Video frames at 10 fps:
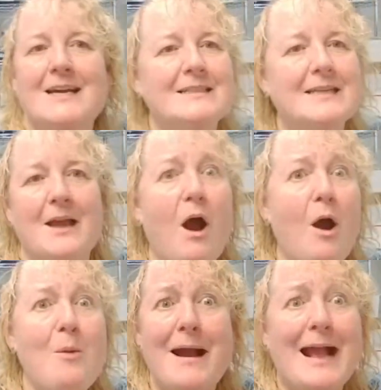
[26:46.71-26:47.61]
See,
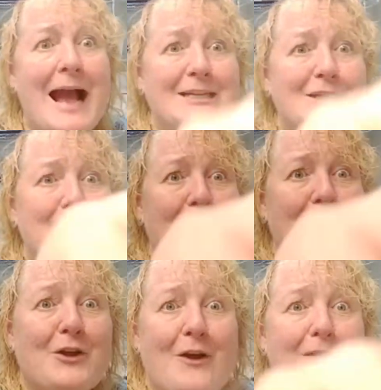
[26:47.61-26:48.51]
oh my gosh,
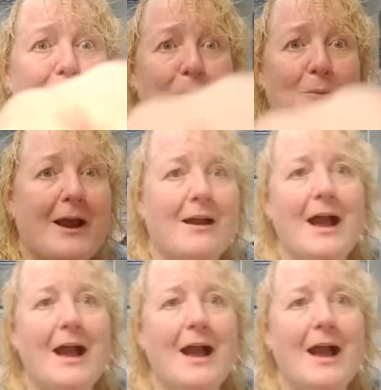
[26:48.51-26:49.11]
they're everywhere.